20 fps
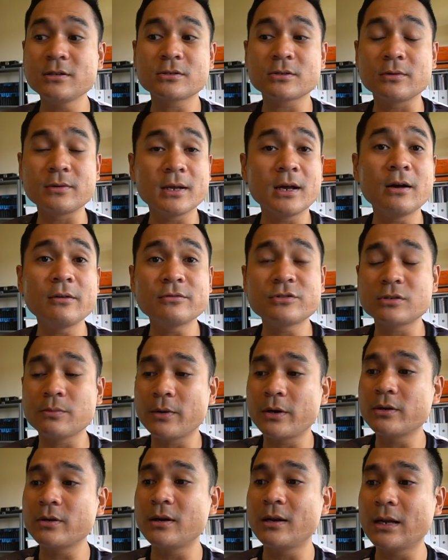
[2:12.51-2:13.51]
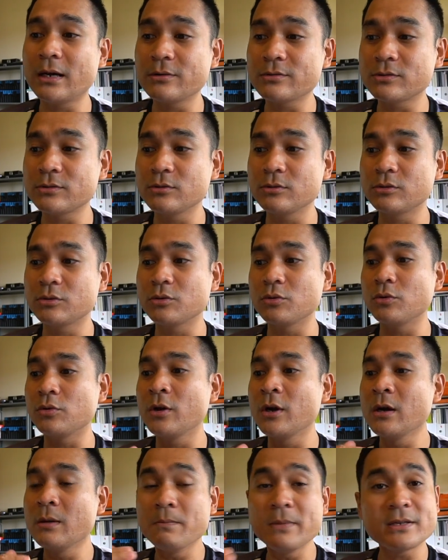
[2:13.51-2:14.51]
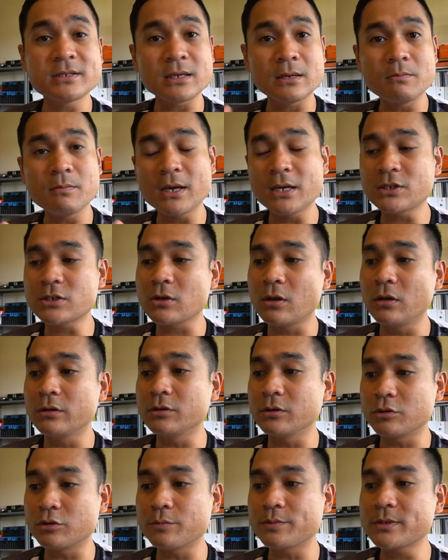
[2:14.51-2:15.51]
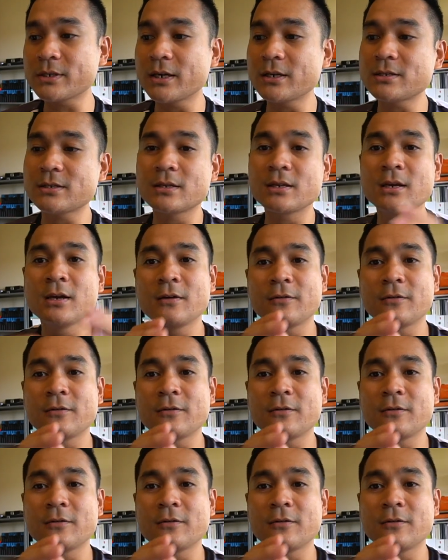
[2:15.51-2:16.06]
So now Shimano allows you to mix and match all the group sets